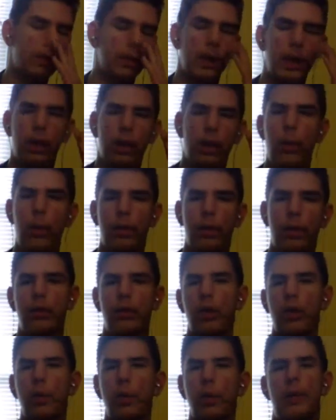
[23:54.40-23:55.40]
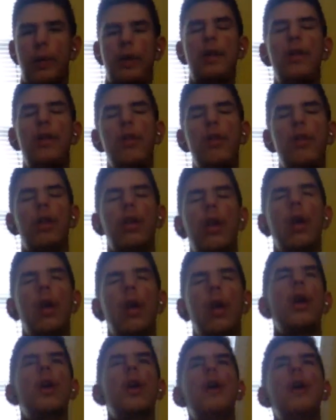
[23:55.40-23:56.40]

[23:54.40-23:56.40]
a quick return. But he